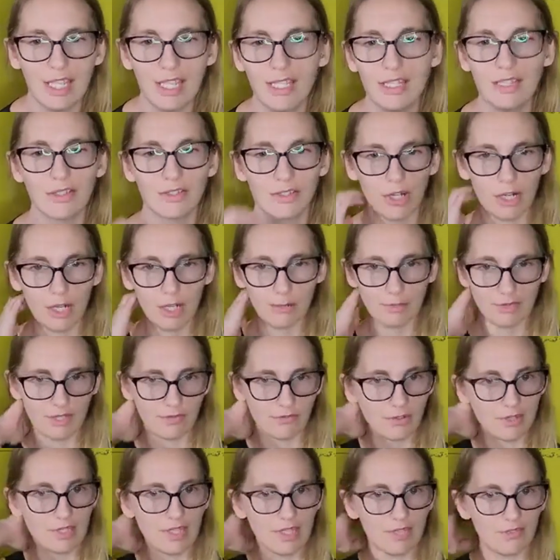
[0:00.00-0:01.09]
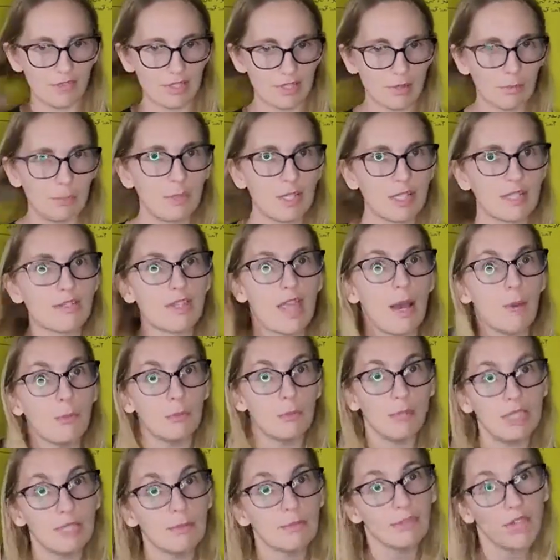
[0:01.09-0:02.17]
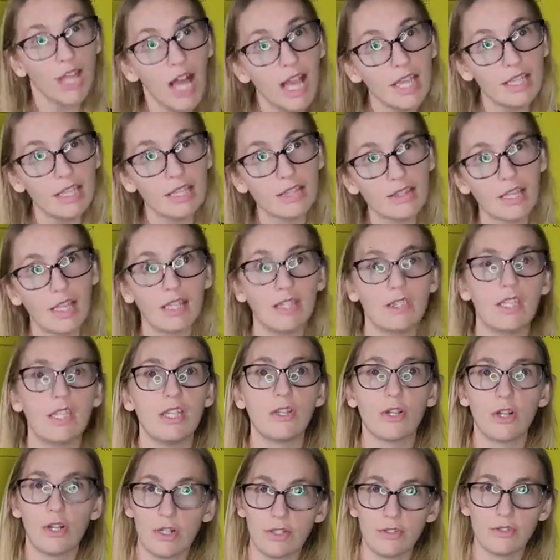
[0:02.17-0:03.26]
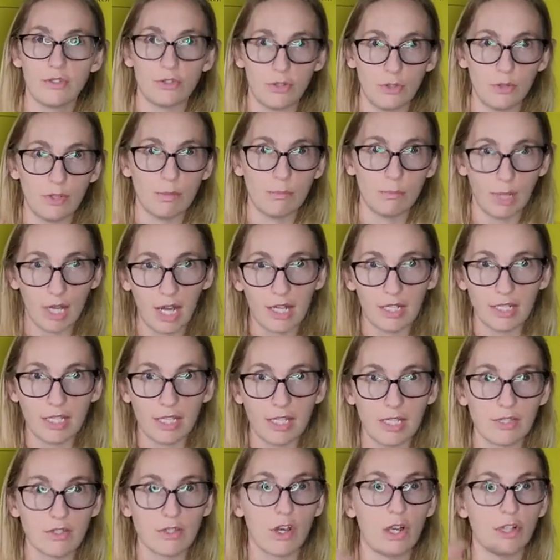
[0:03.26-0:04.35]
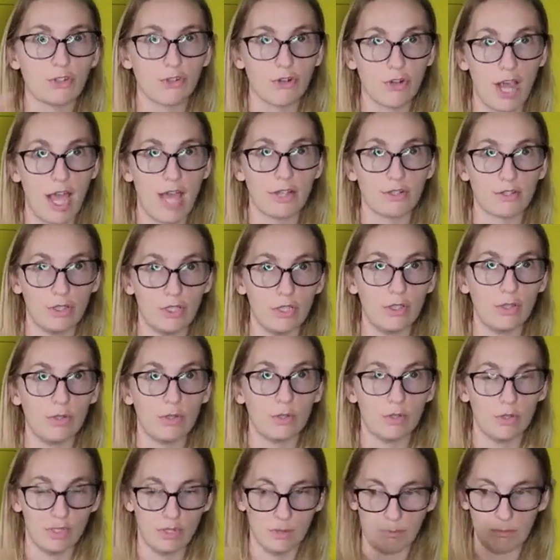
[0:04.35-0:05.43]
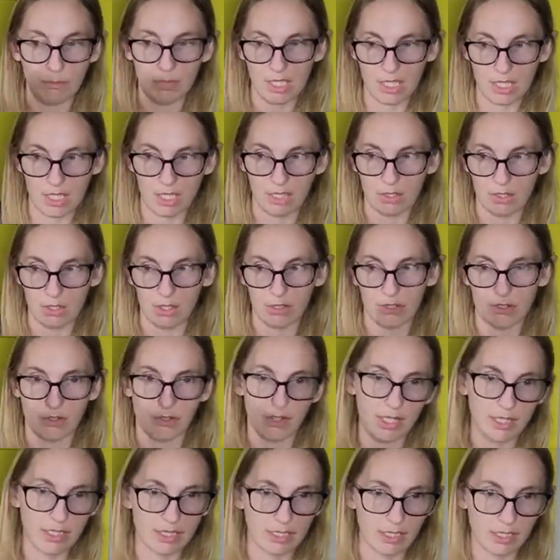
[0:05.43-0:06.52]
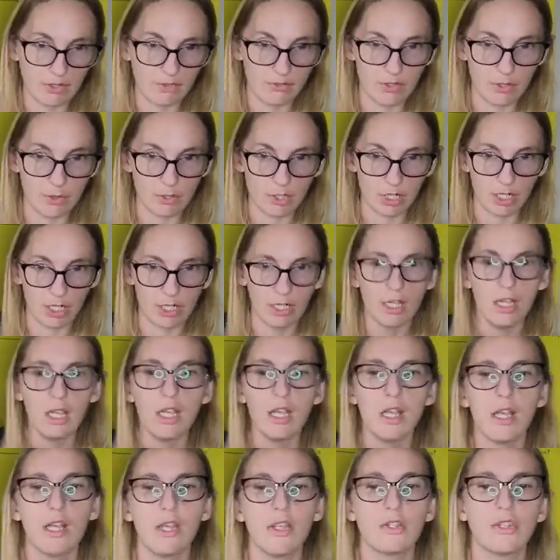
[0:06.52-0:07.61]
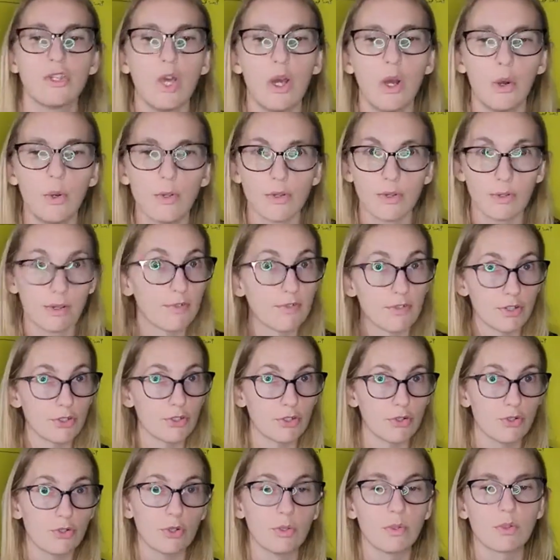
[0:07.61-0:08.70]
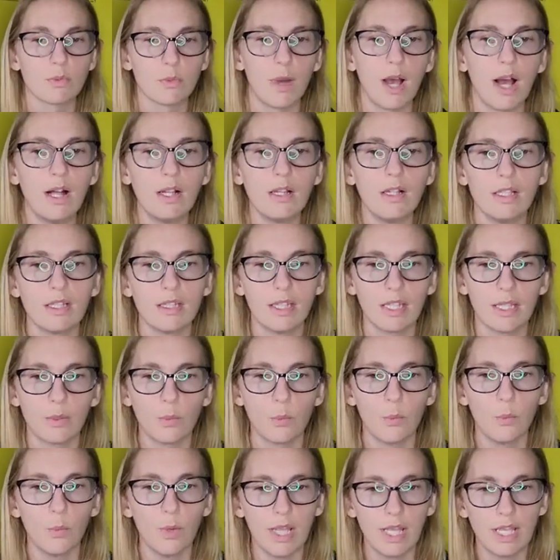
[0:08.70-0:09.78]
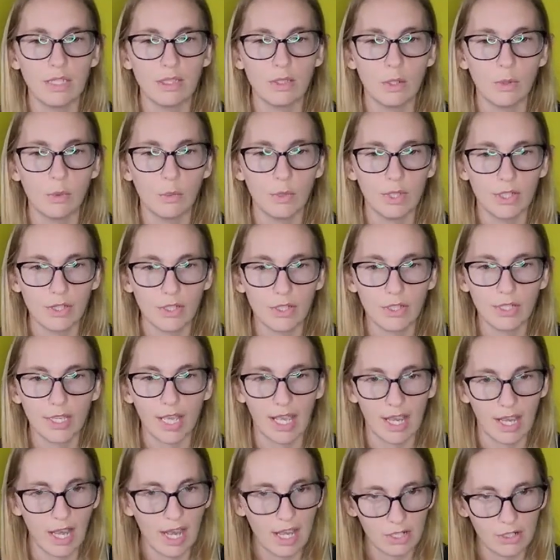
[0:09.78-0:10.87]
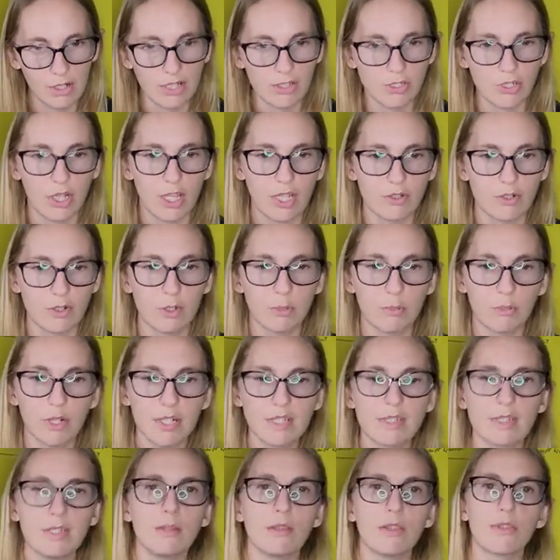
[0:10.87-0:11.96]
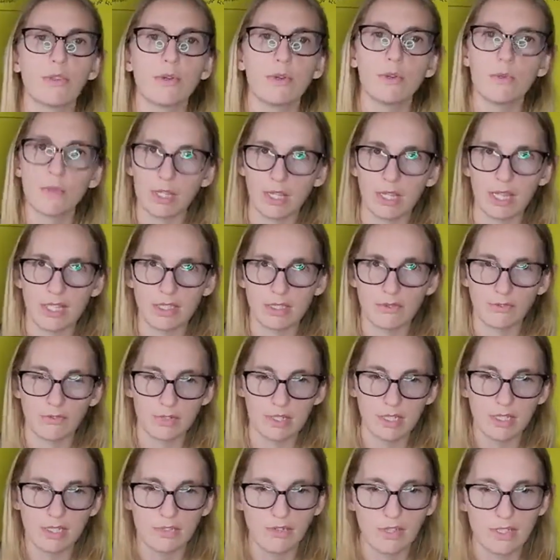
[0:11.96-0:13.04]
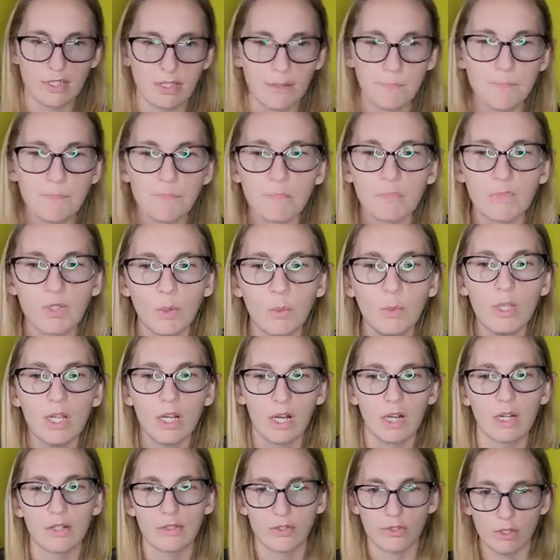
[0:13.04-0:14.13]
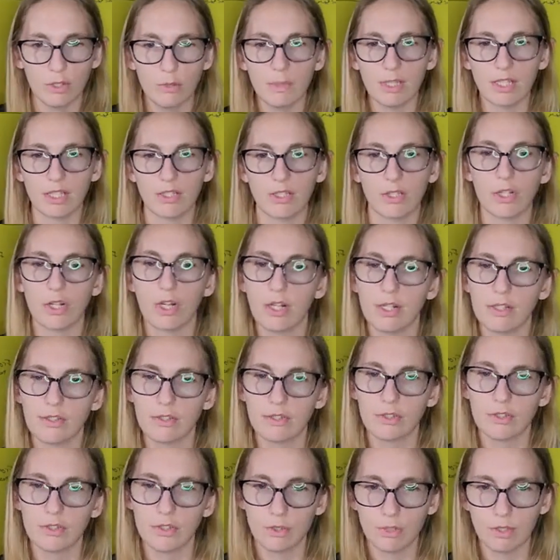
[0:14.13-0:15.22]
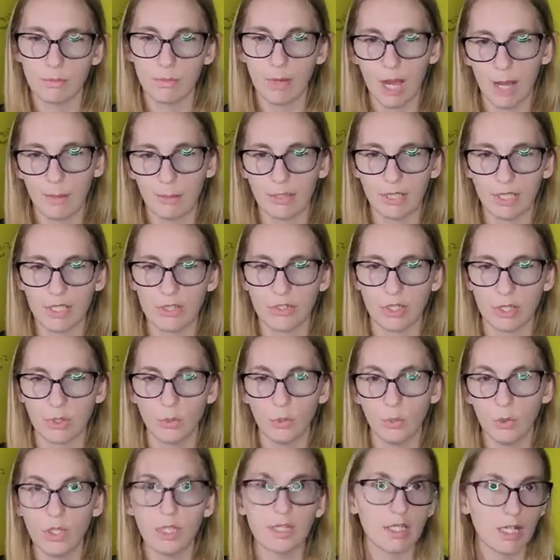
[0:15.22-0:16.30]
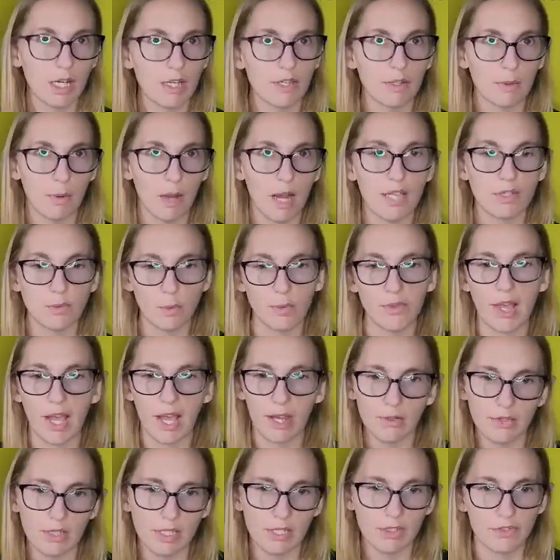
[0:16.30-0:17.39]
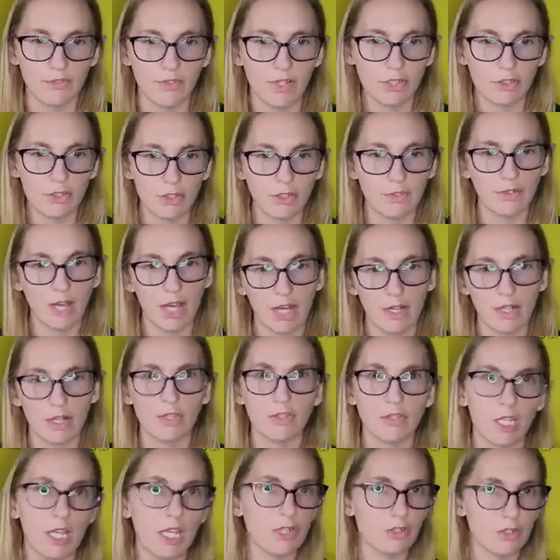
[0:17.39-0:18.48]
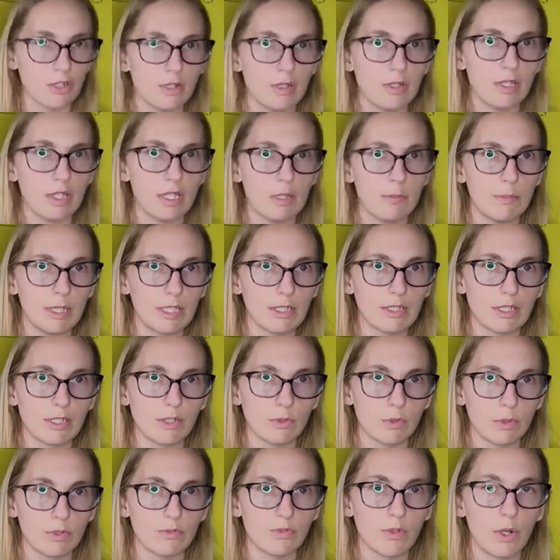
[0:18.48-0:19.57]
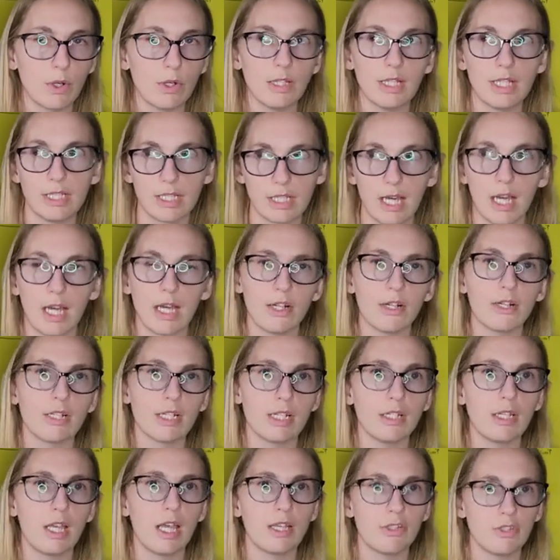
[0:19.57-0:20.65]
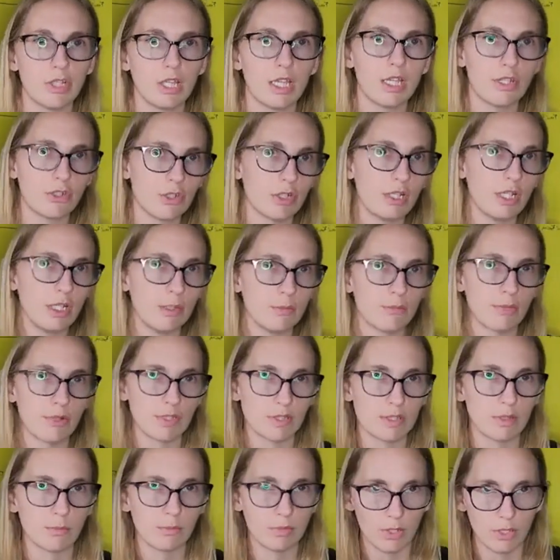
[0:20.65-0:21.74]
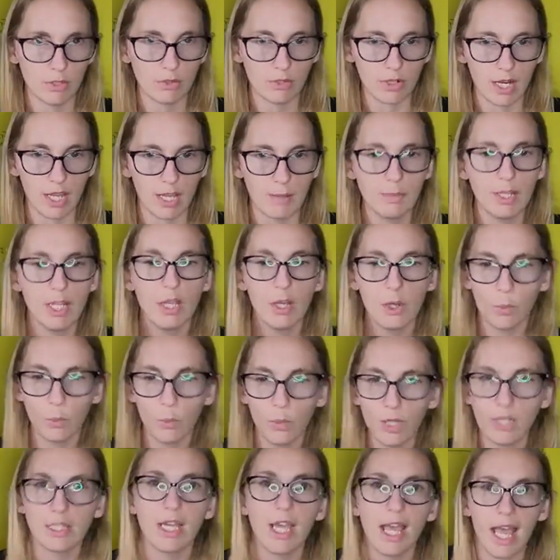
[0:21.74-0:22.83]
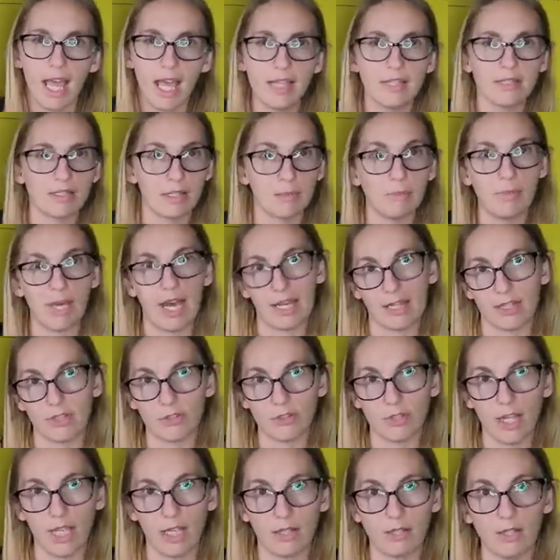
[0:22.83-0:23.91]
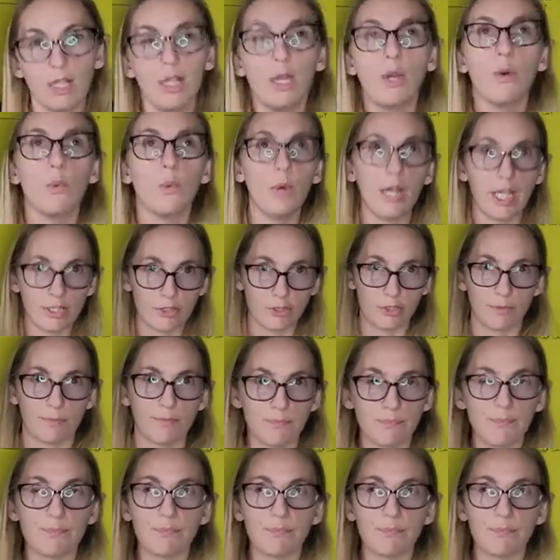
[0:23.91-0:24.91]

in terms of recidivism, because that would be implying that the current student body is on track to be incarcerated in the future. So the reverse is true as well. Like when we look at higher education in prison through the lens of recidivism, we are assuming that the current student population would otherwise, without the intervention of higher education and the ability to enroll in a higher education in prison program, would end up back in jail, which